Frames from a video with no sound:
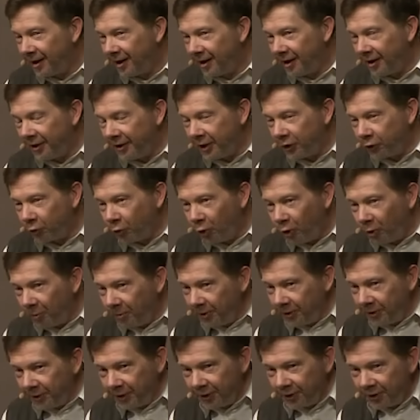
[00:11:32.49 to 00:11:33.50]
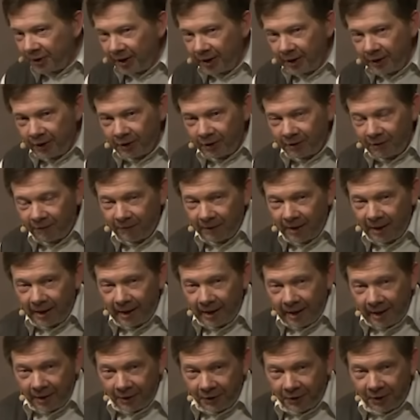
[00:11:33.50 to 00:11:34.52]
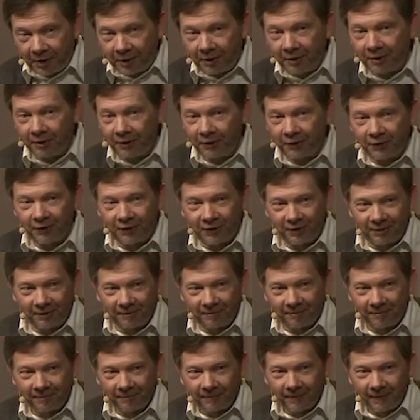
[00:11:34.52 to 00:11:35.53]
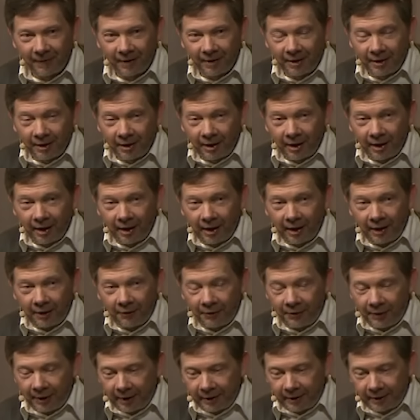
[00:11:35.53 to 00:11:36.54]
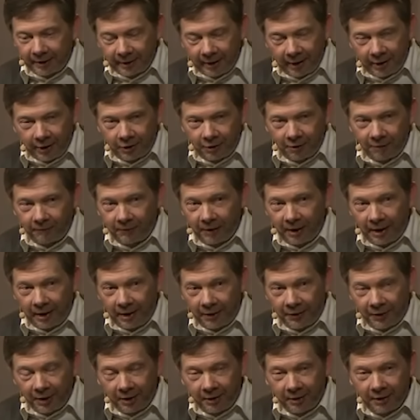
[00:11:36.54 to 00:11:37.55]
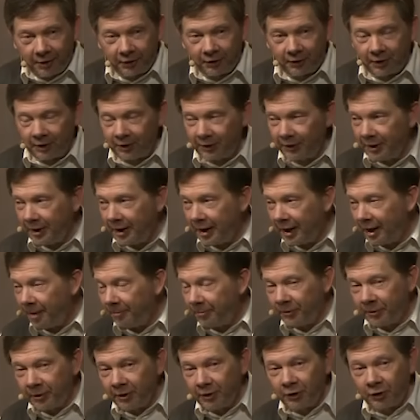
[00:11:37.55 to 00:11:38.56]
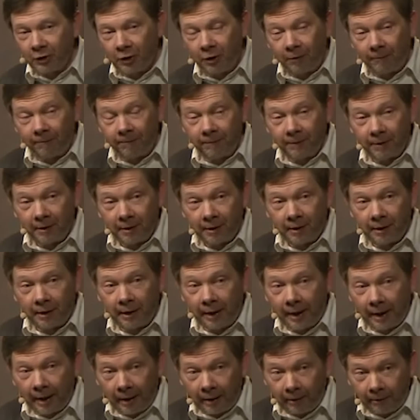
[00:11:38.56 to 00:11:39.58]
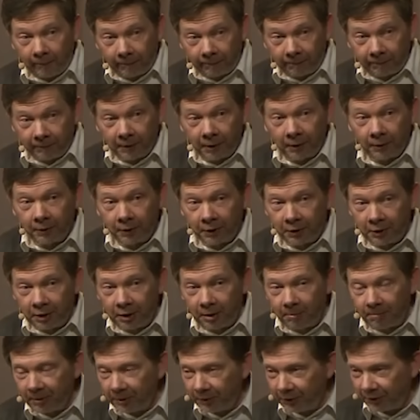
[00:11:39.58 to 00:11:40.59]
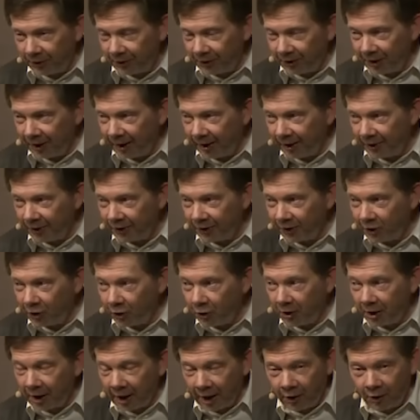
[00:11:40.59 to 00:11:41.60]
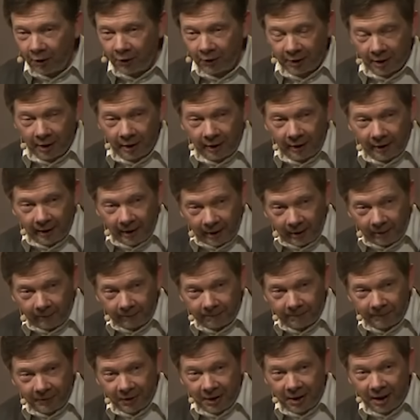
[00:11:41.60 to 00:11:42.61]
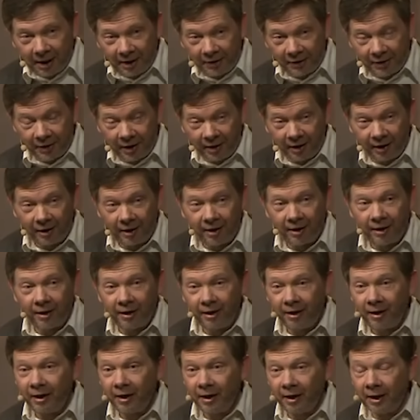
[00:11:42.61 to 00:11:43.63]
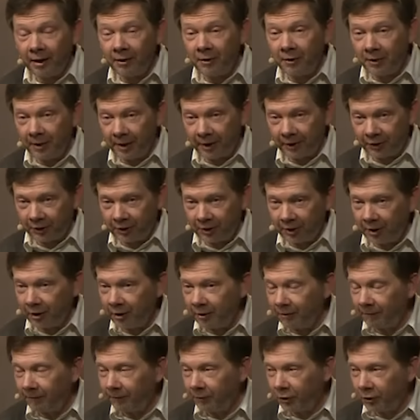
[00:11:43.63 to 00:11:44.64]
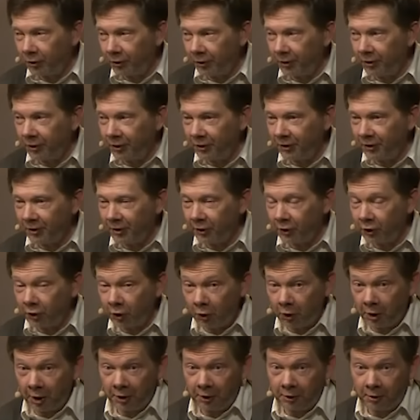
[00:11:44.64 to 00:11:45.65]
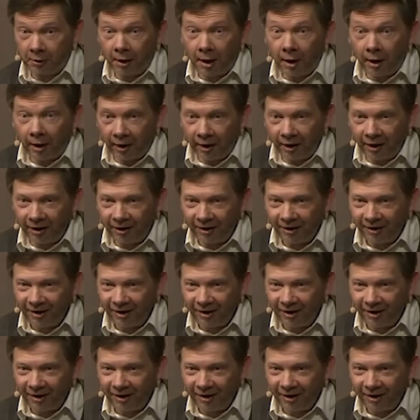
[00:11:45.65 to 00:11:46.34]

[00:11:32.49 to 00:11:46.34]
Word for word: And there's always a sense of otherness. And that sense of otherness is the absence of love in the deepest sense. You cannot love the other in that state of consciousness. You can try,